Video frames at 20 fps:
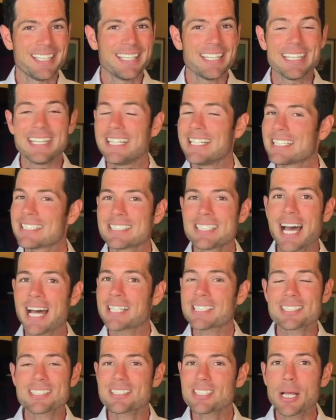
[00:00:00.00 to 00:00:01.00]
It is
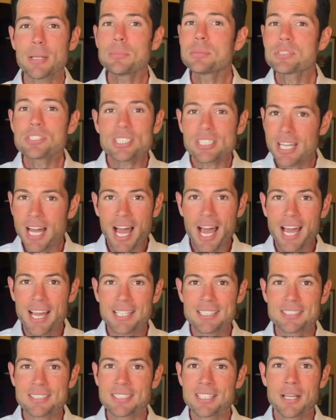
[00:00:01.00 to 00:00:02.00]
not
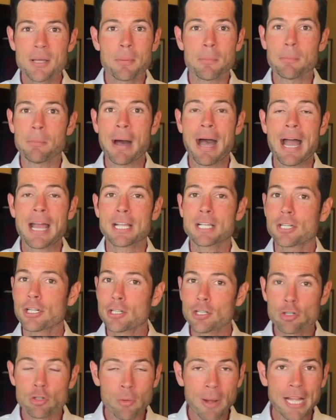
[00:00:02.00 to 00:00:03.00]
subsidized by
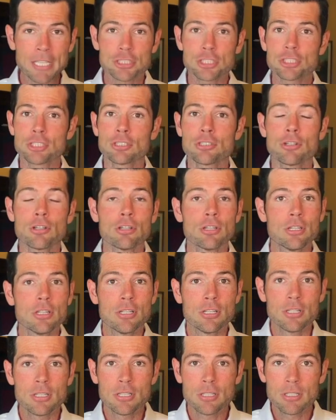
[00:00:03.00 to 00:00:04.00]
congressional
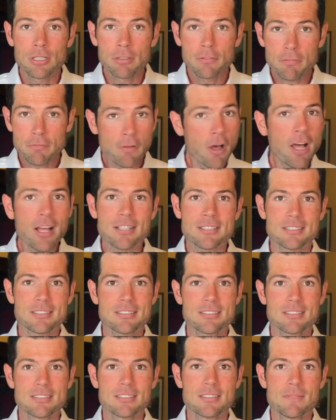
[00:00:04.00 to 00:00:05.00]

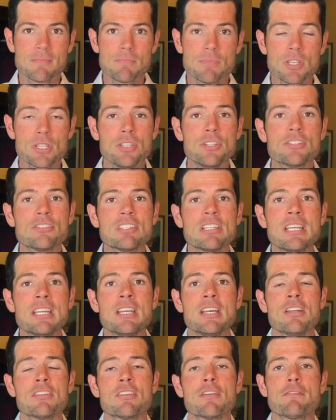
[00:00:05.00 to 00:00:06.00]
funds. You
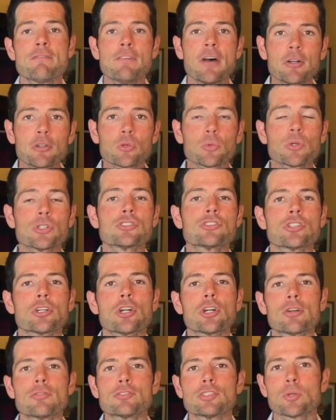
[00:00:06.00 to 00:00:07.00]
see, the Federal
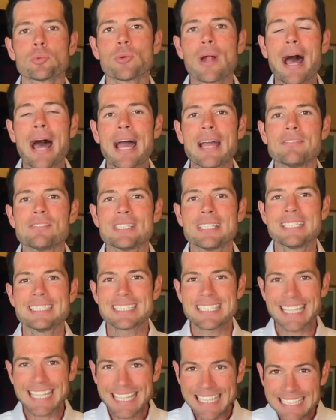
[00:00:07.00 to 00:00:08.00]
Reserve derives
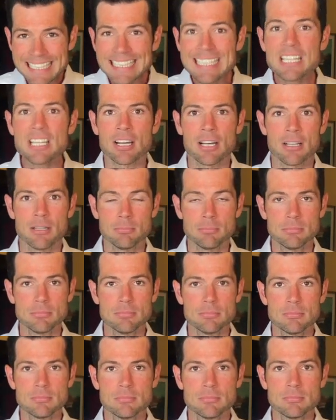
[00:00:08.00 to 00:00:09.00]
its income
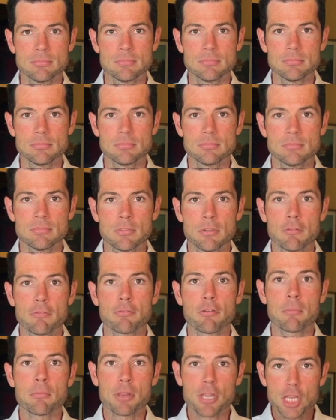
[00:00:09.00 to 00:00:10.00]

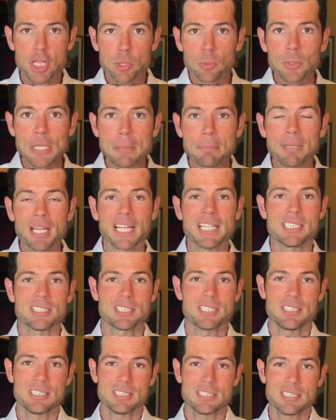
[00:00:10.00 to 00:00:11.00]
from three
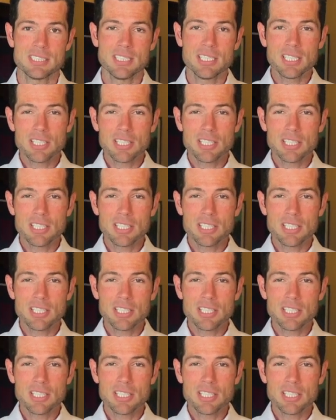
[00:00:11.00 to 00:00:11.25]
places.